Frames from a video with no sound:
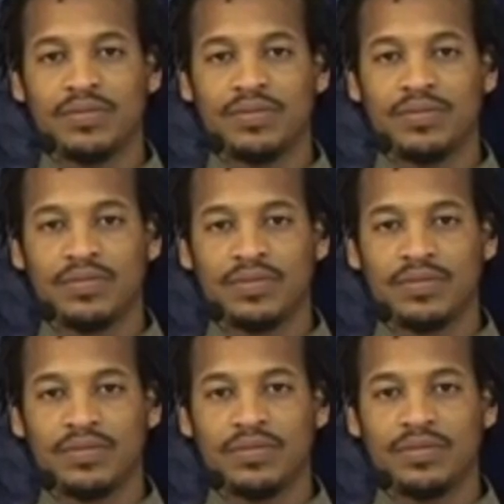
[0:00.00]

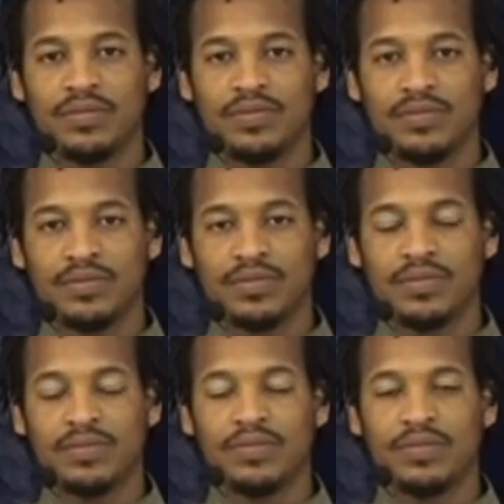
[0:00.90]

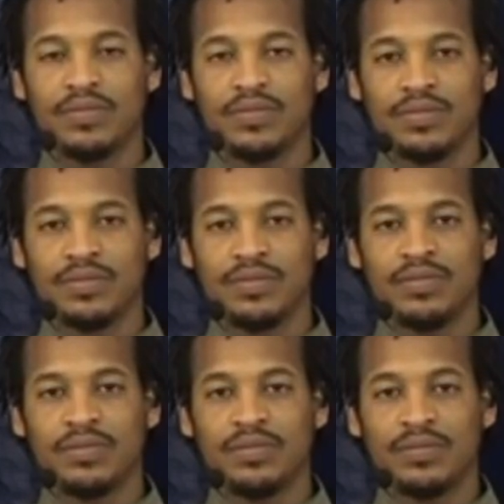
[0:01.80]

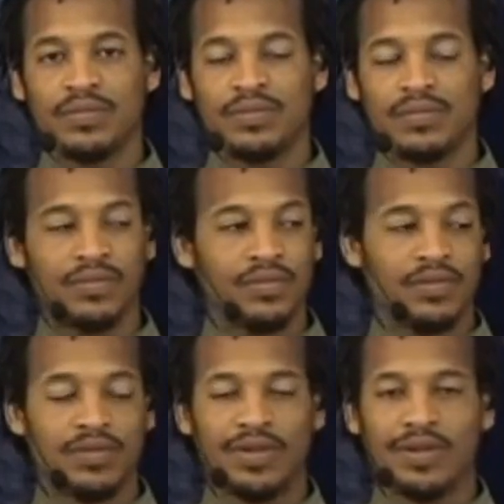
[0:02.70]

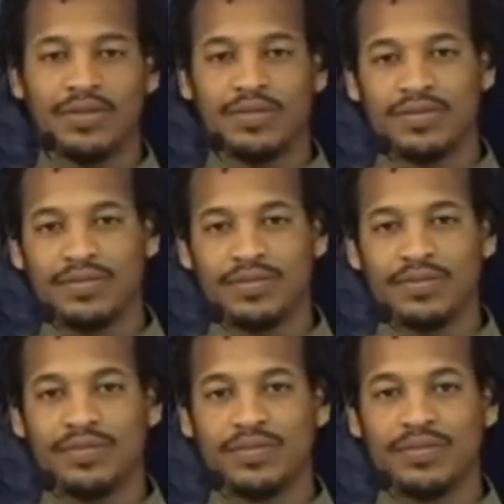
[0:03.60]

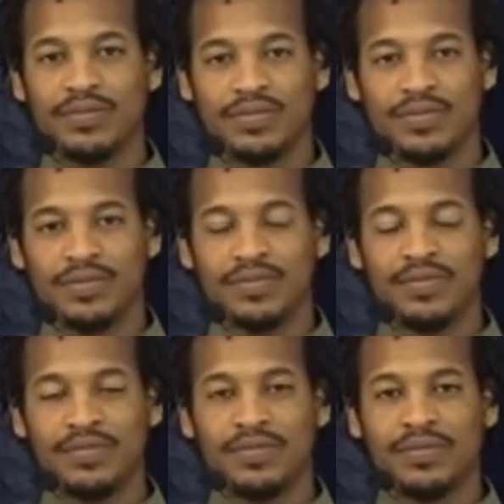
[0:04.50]

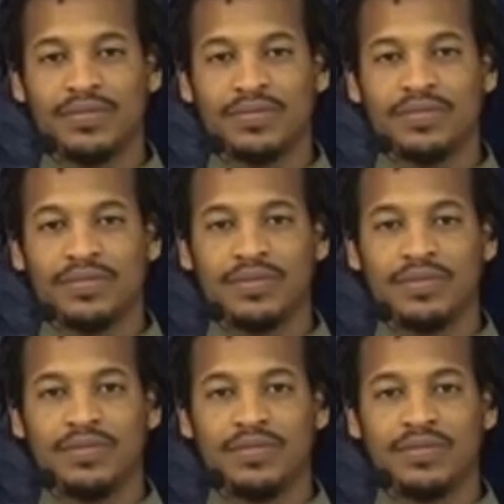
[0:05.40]

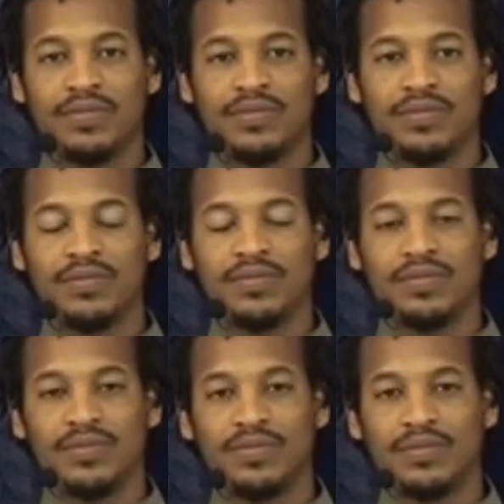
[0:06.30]

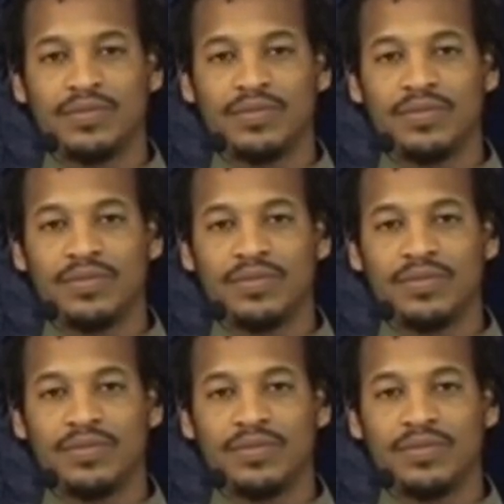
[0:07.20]
No words are spoken by the person on screen.